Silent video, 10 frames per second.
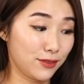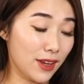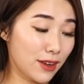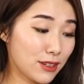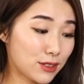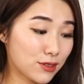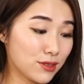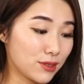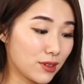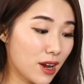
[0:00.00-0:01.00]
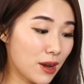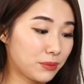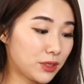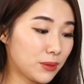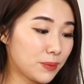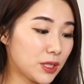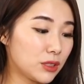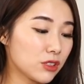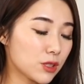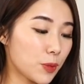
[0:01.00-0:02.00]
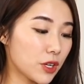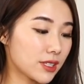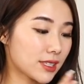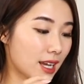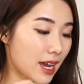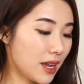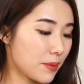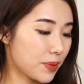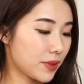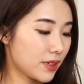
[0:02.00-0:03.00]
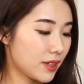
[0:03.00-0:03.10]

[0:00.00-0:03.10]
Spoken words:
Very true. Optimal sports type,